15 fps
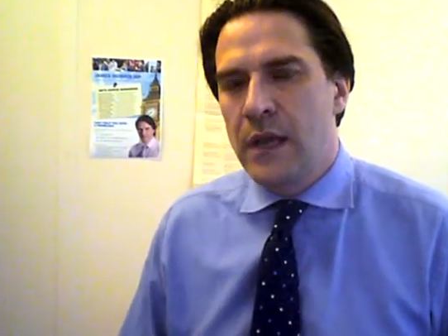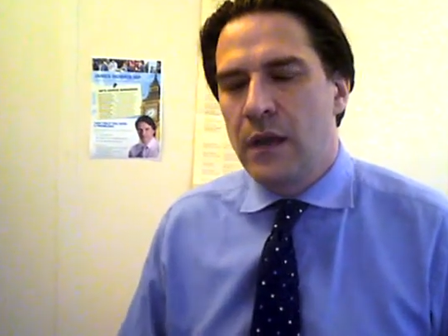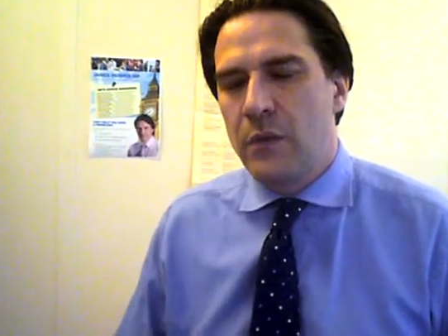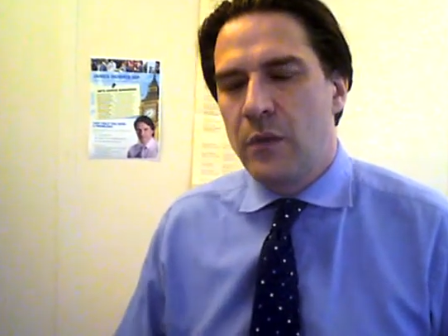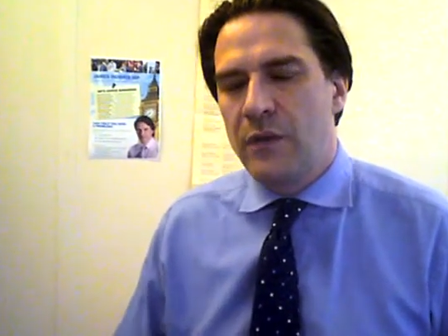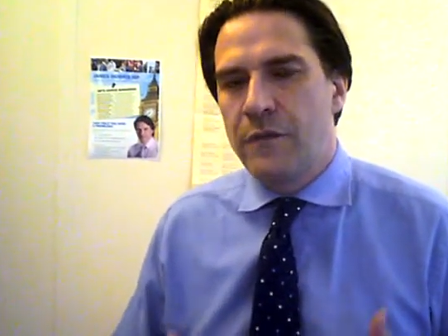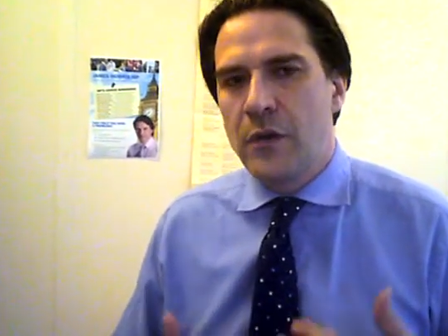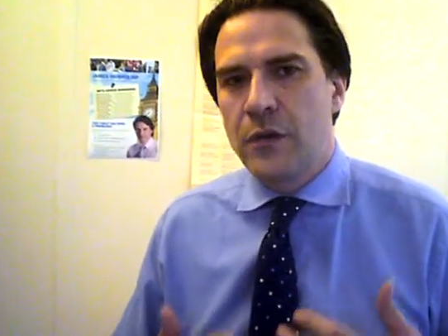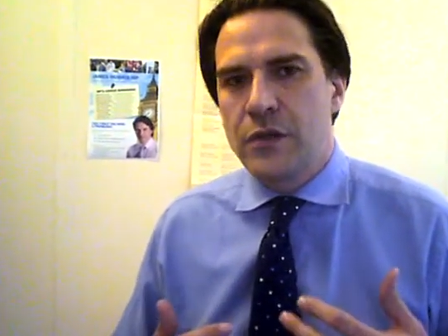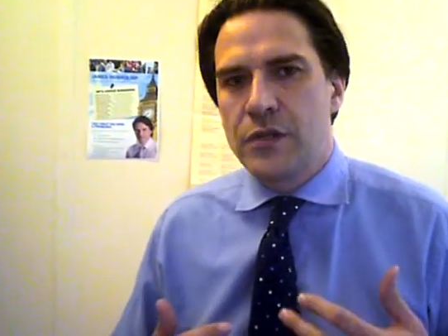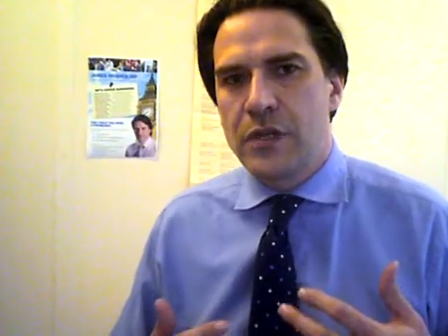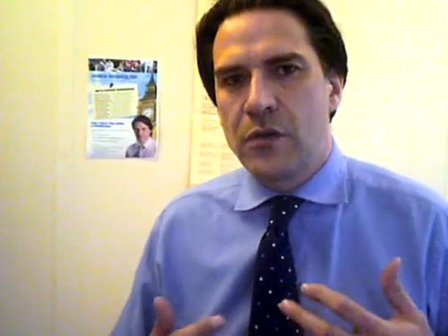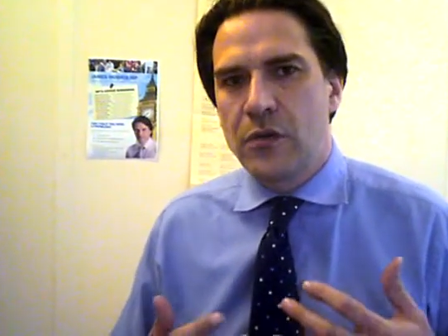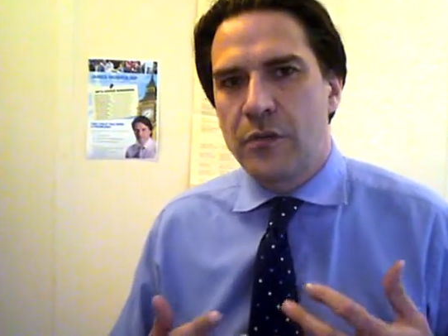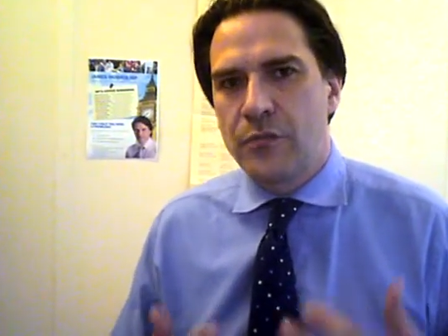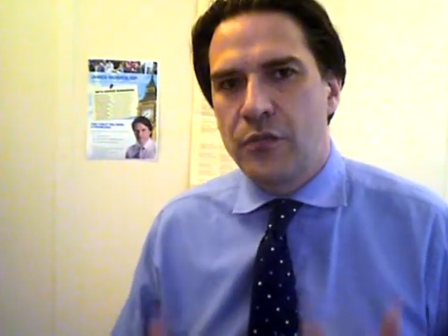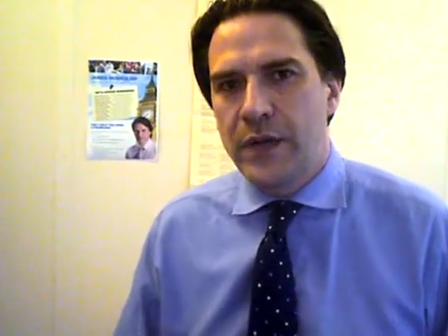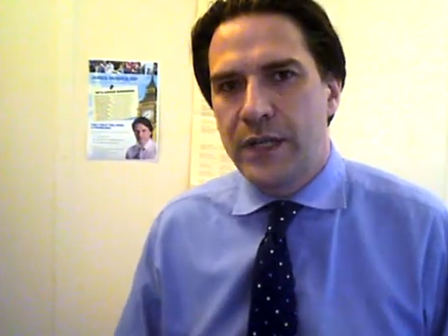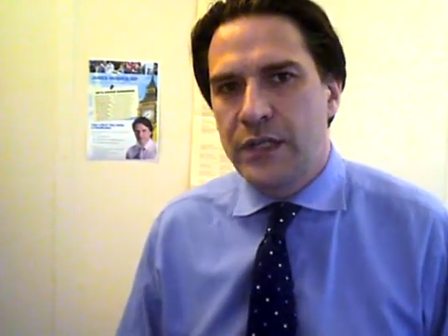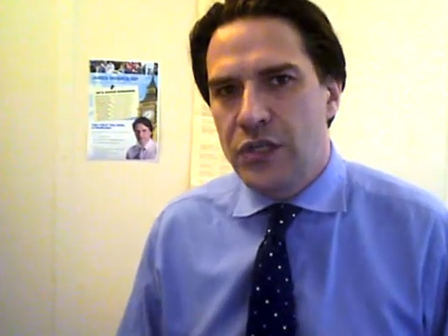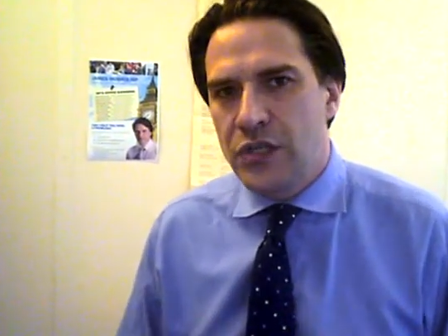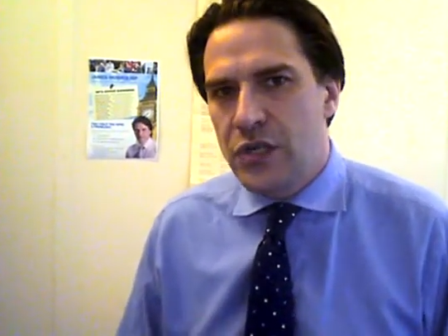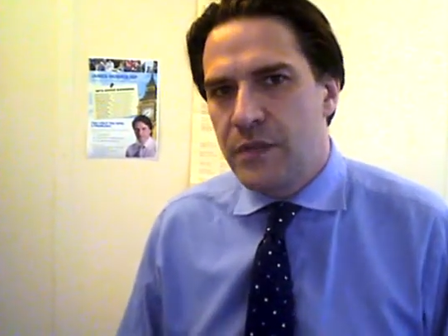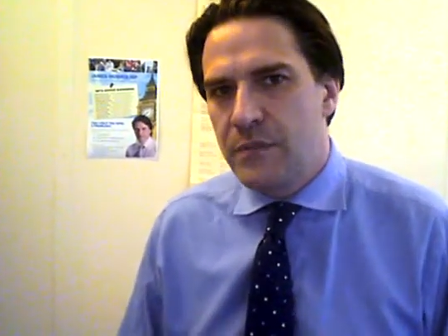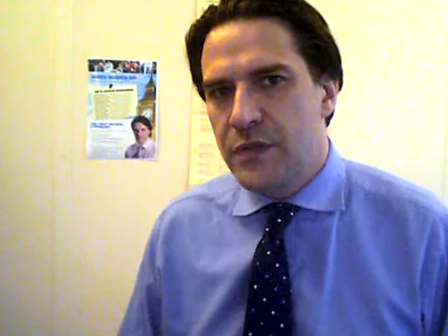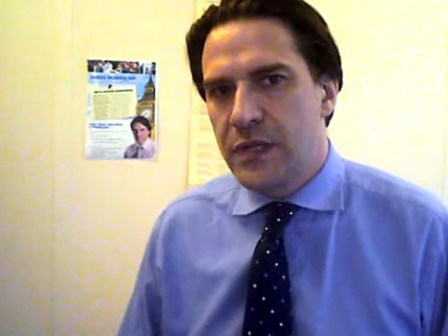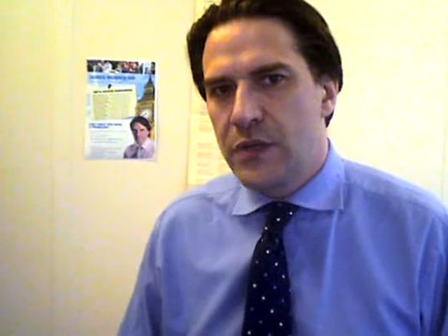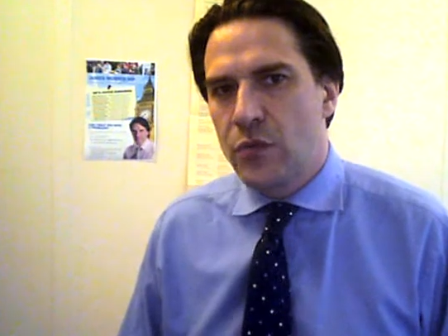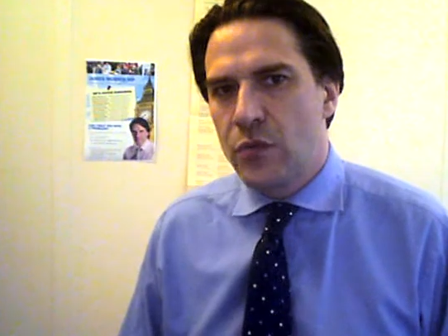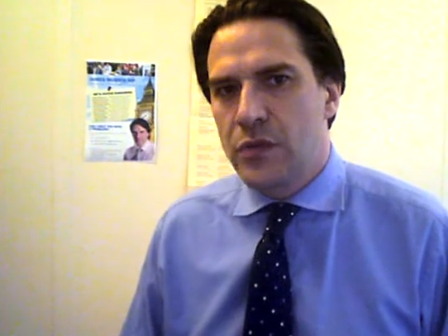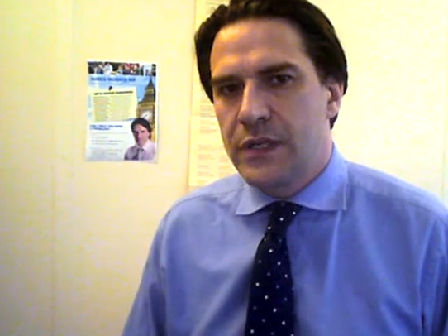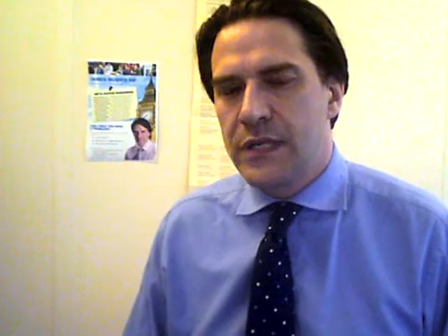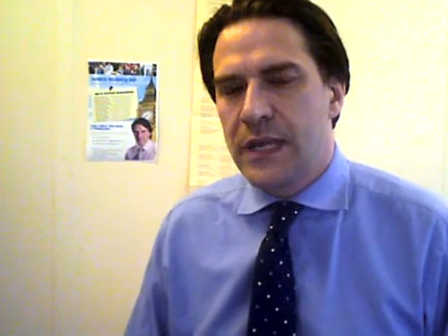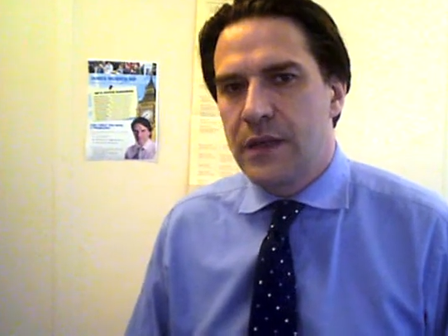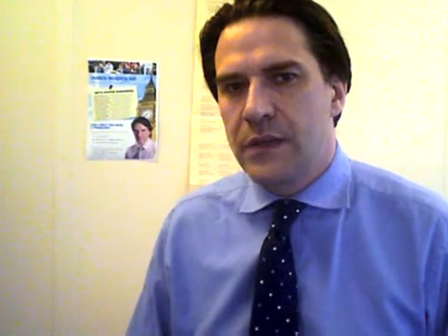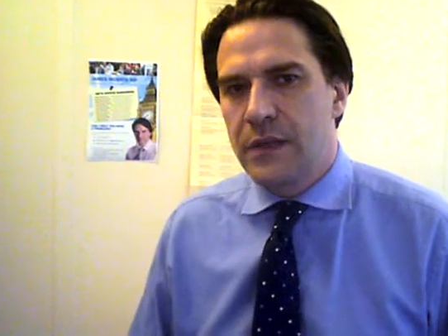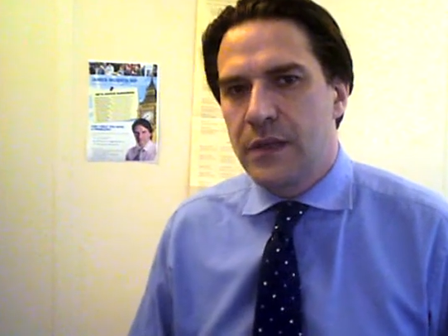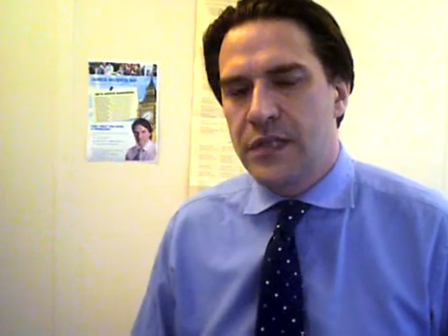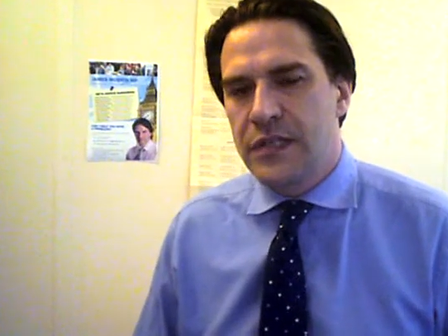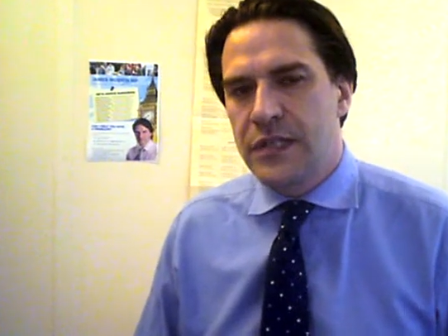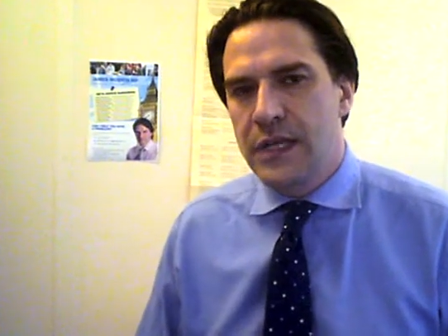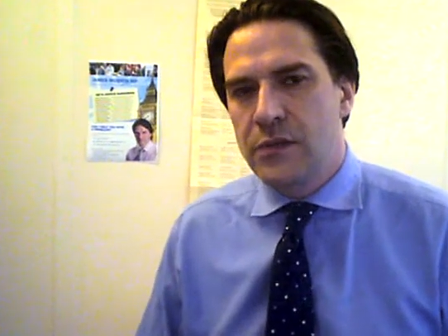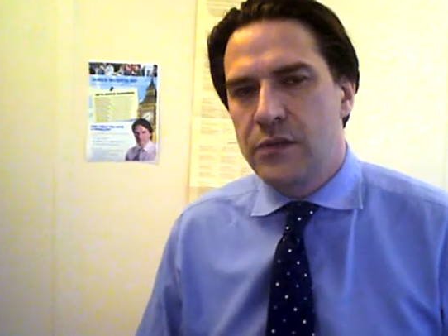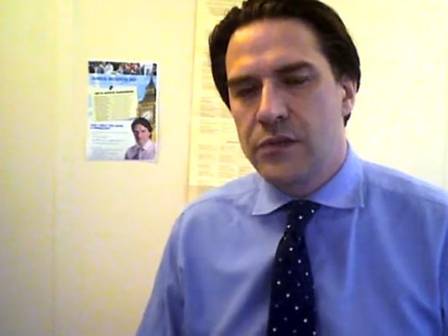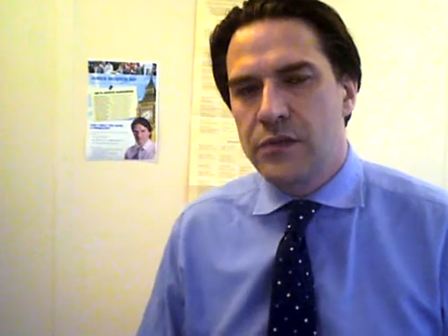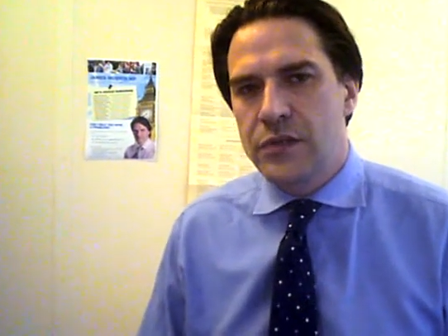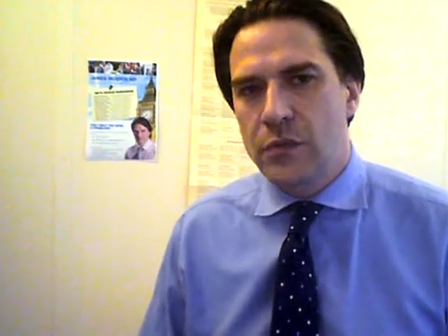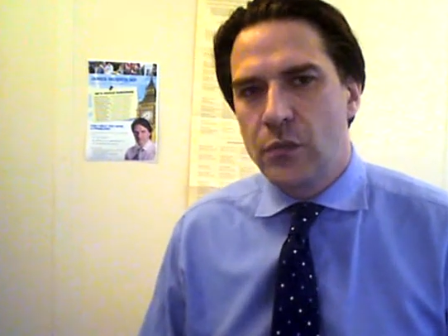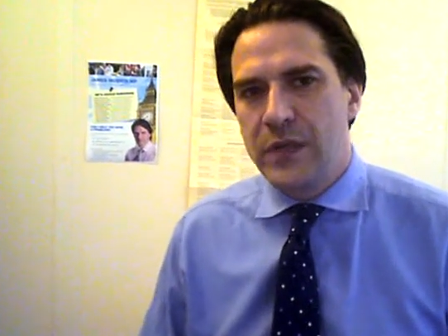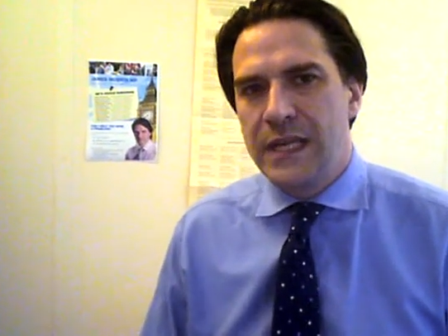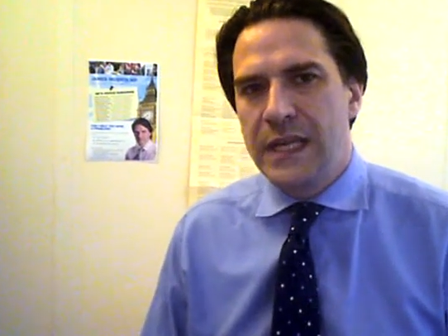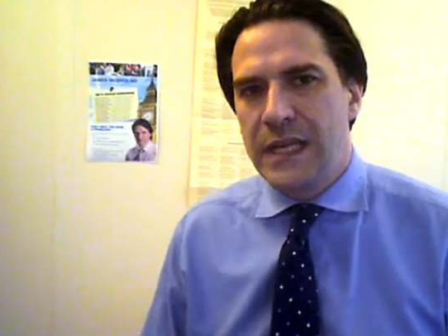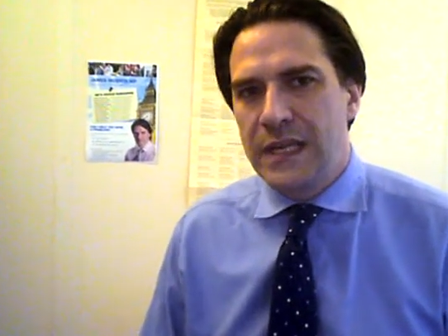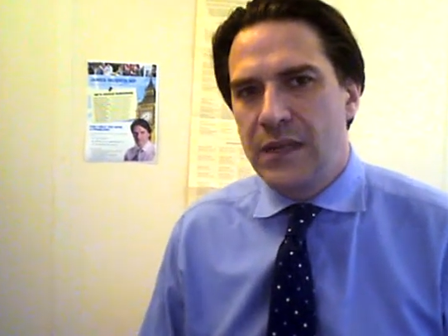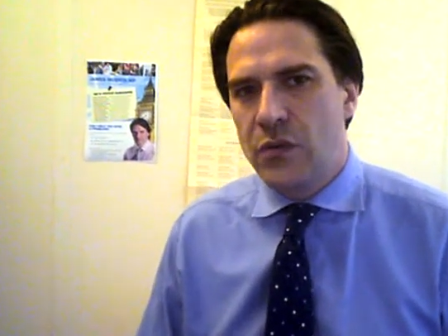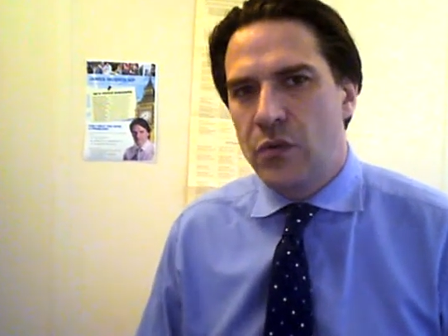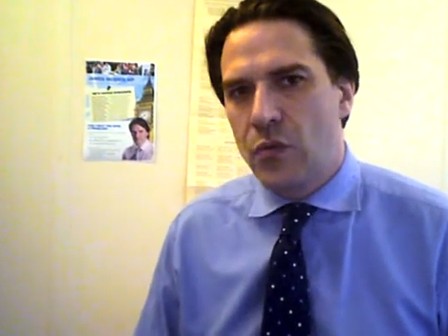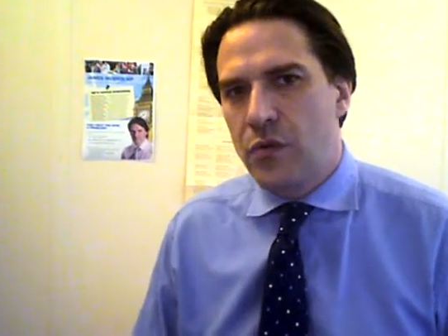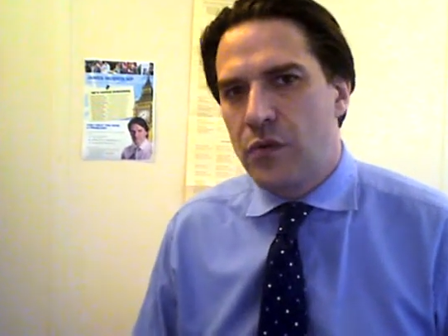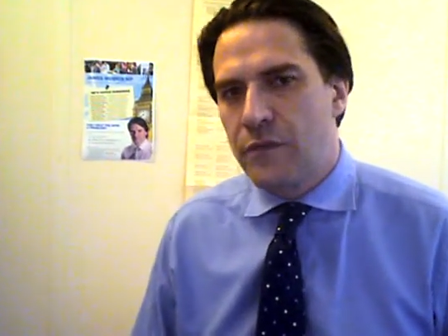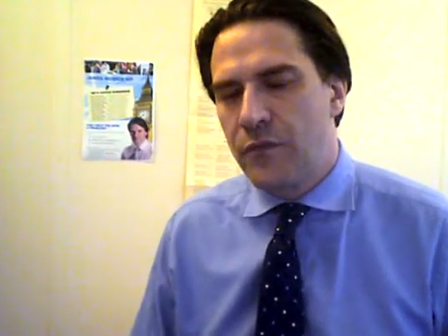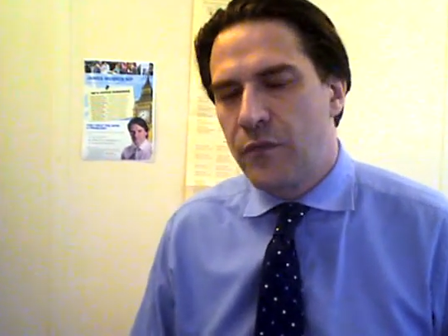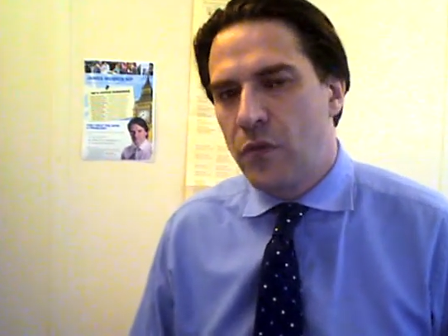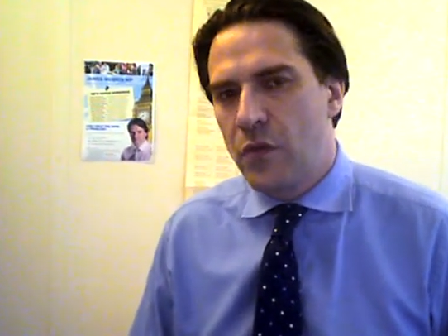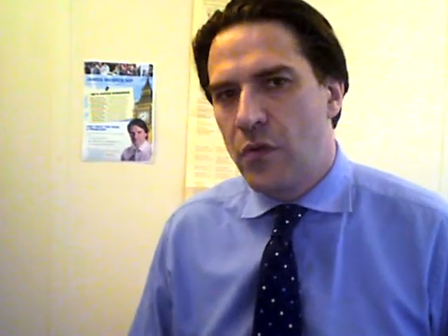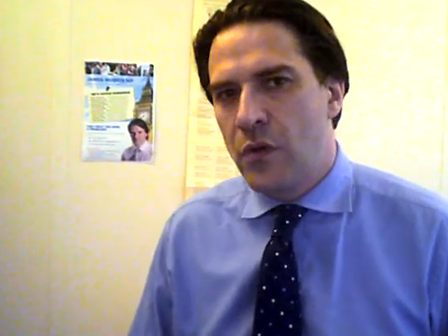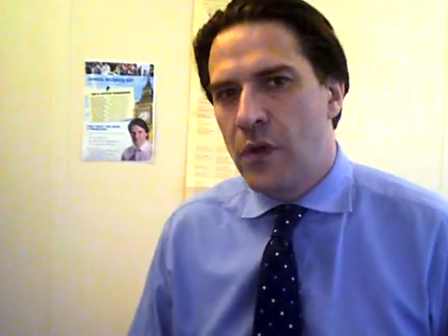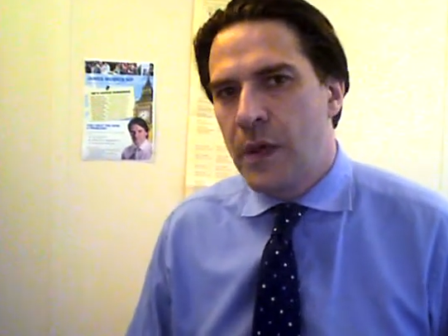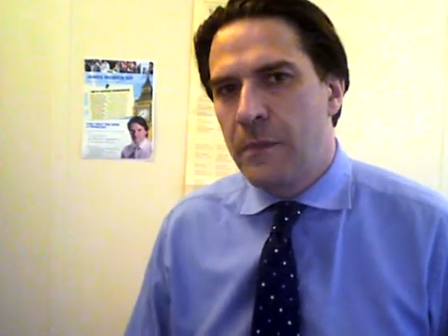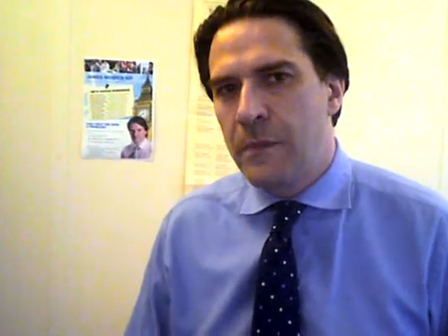We're focusing on apprenticeships in order to get the skills that we need in order for